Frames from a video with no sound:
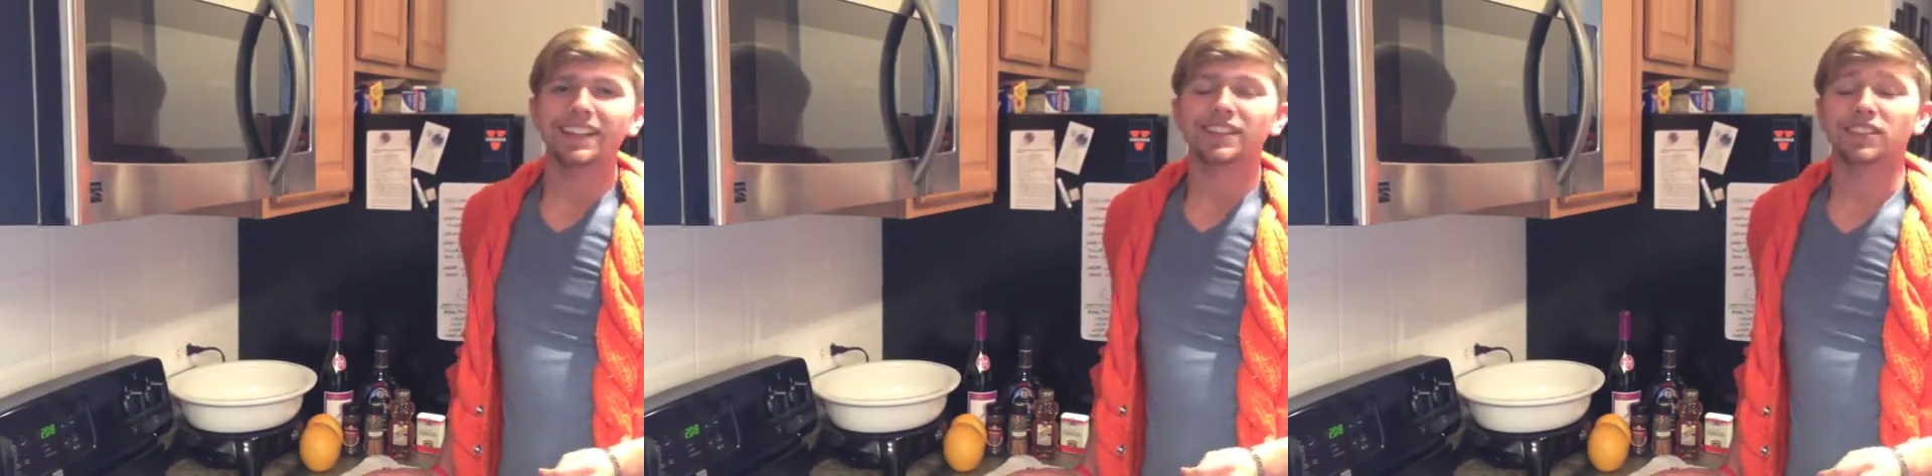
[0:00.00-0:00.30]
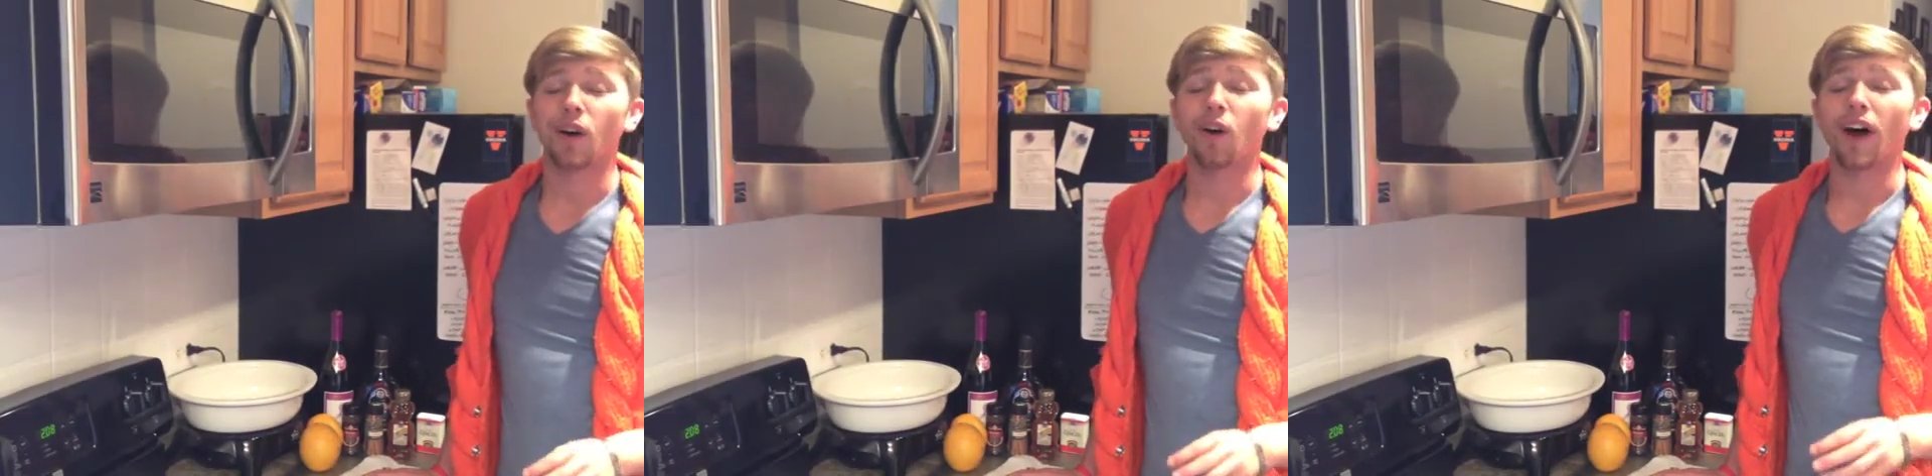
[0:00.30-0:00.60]

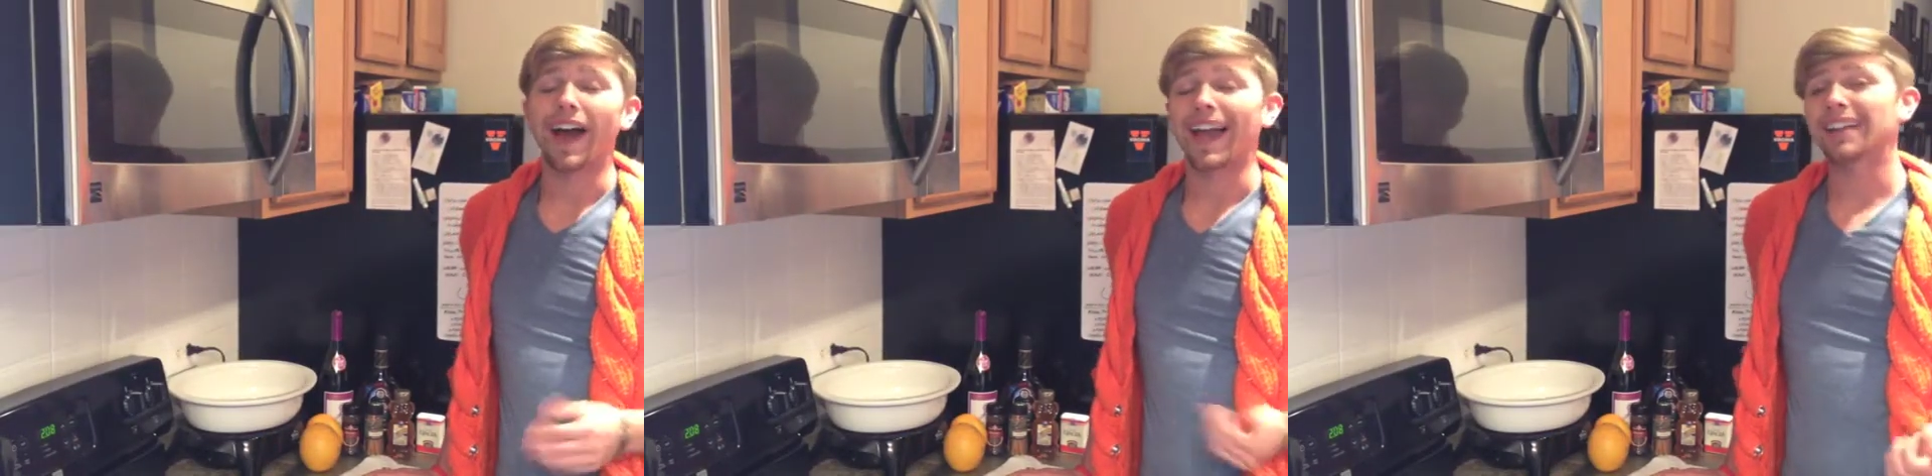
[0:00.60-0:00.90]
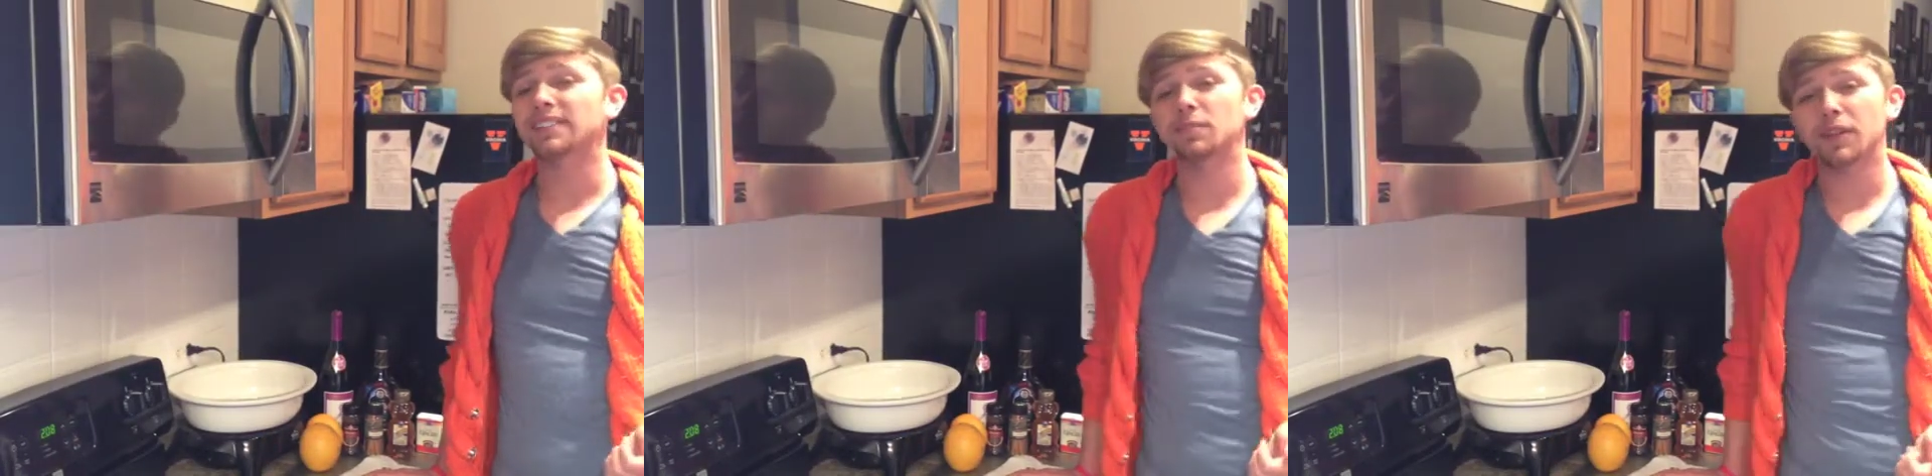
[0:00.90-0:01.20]
So I
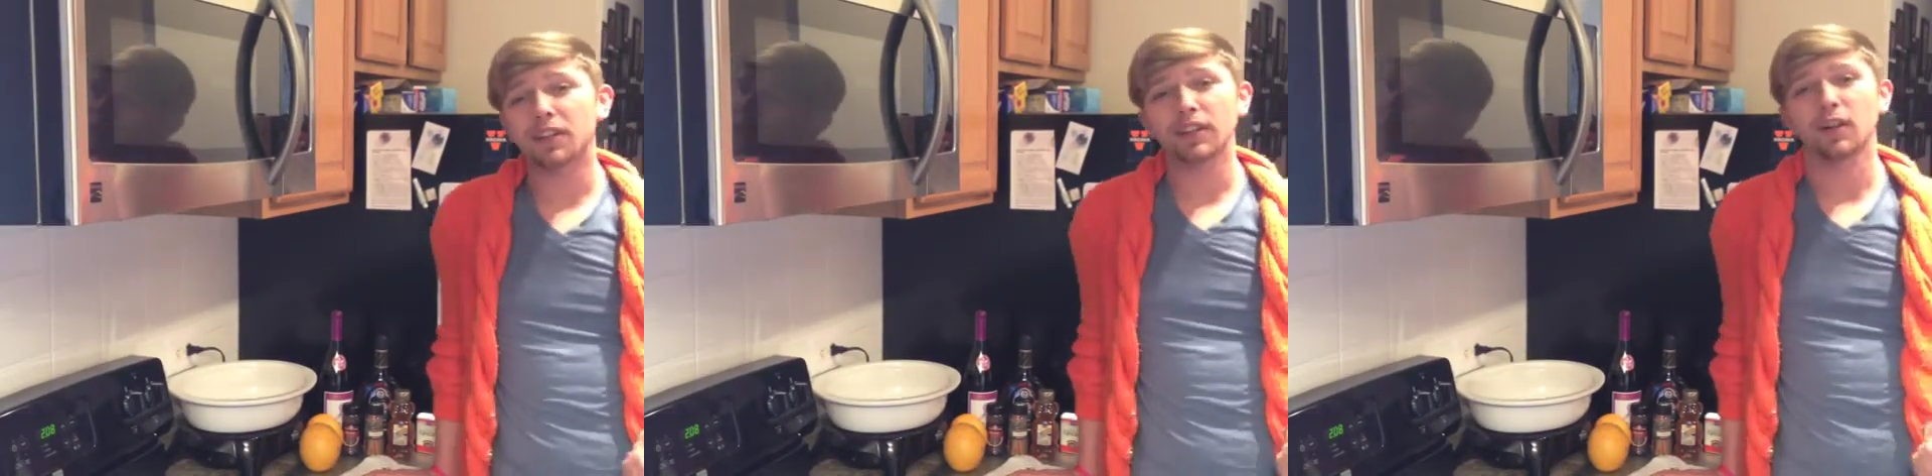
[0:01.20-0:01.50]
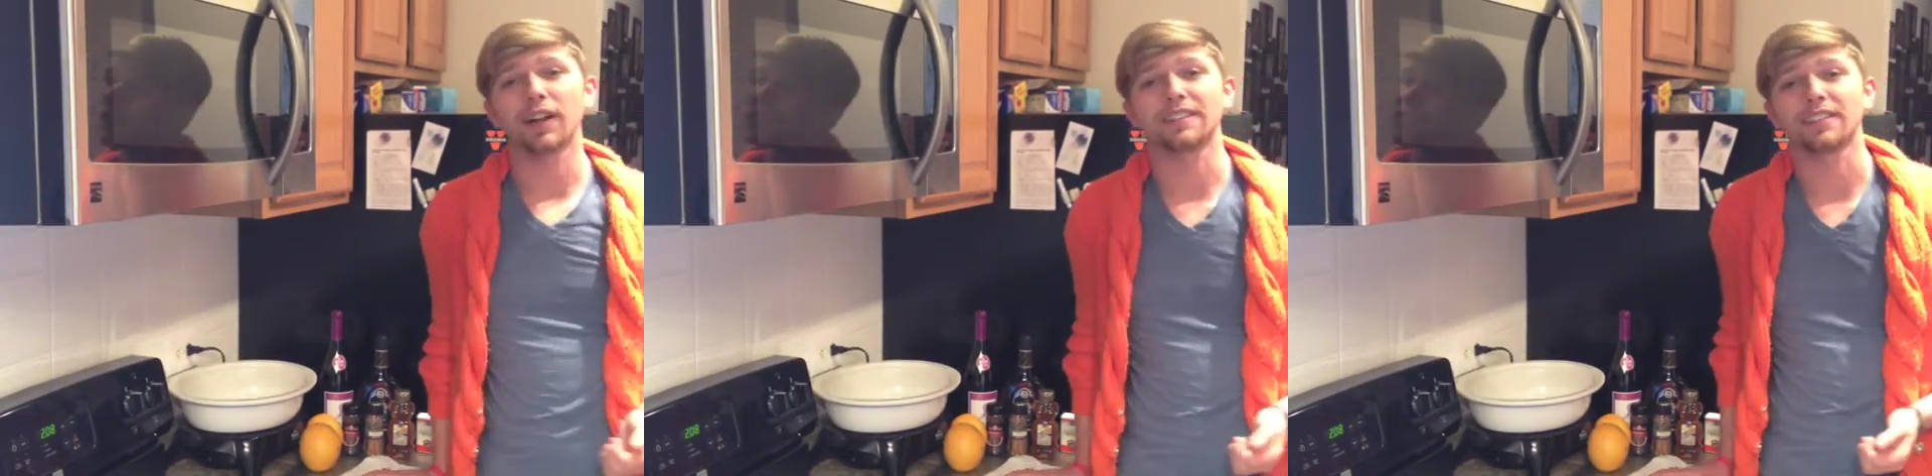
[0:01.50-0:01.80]
had somebody
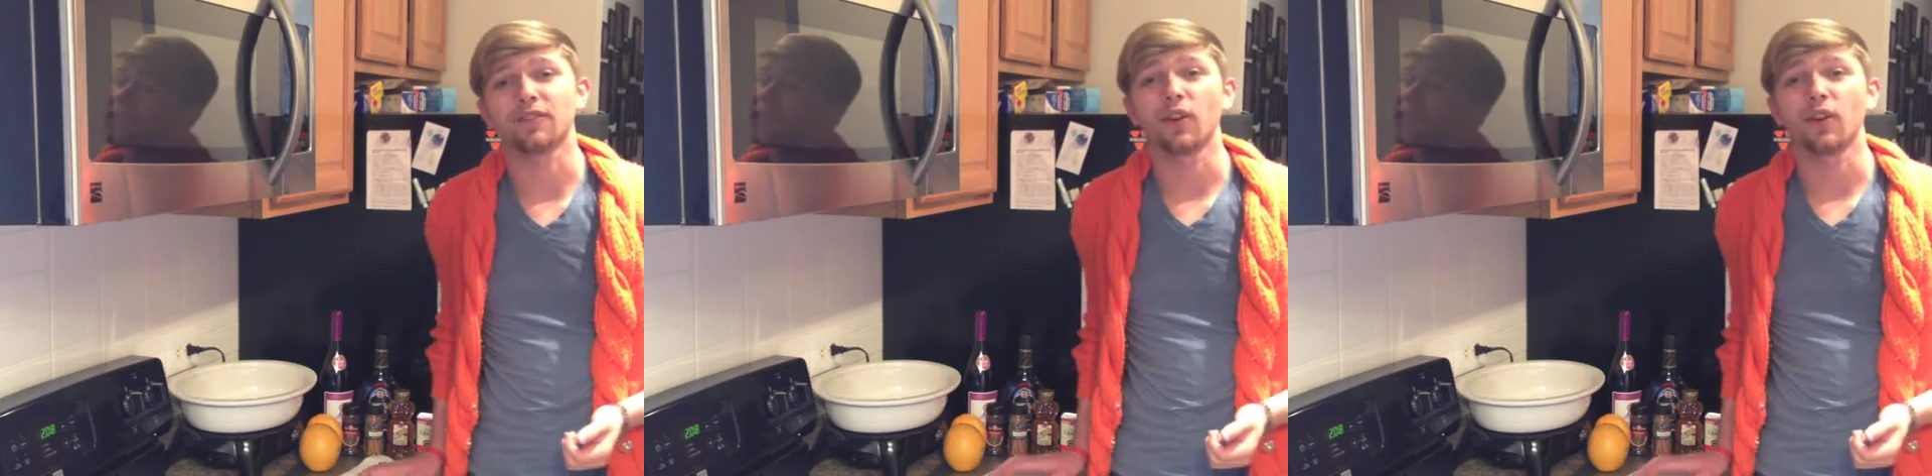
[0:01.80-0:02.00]
request that